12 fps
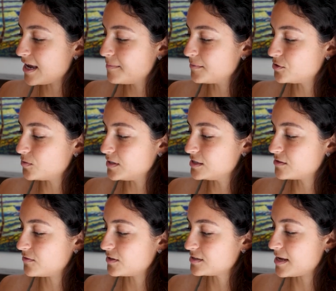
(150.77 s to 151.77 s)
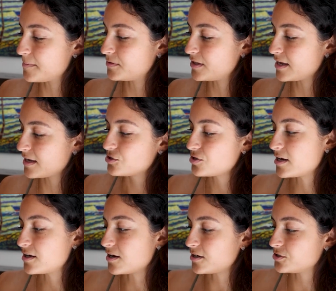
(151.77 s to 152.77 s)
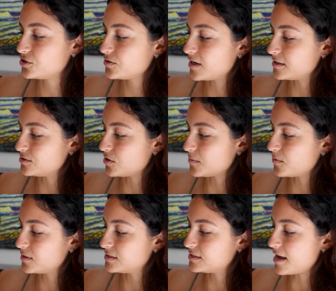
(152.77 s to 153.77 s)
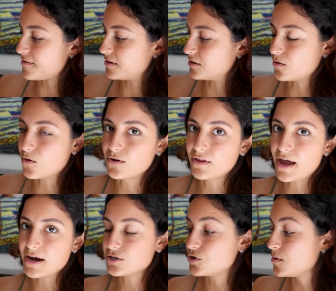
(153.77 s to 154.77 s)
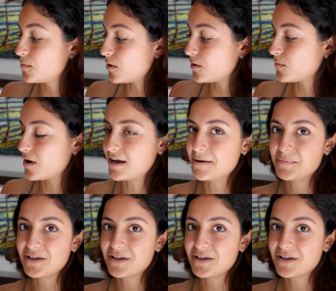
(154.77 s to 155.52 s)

in-betweens. For example, like try to not shoot at 0.7 or like 2.1,